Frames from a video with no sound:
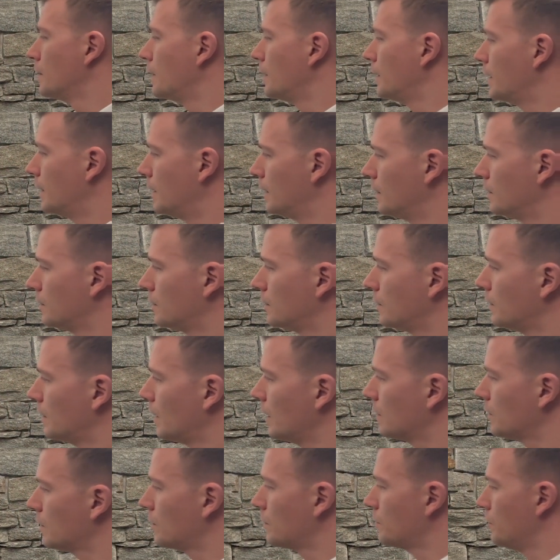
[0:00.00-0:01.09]
And
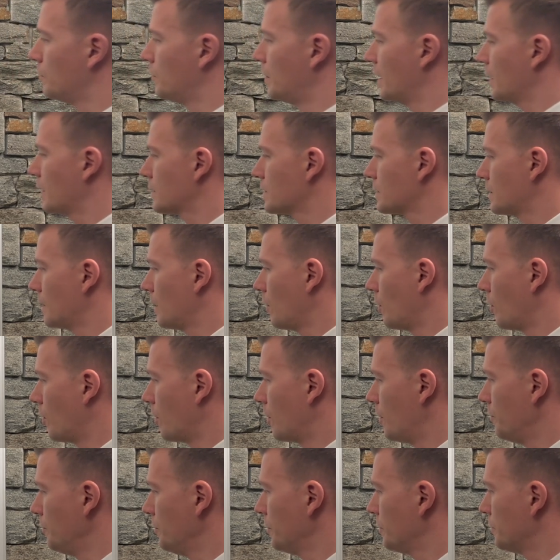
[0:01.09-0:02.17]
that makes the
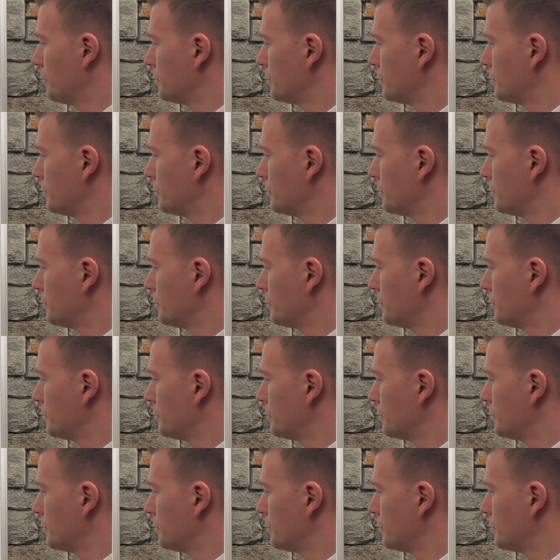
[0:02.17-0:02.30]
arm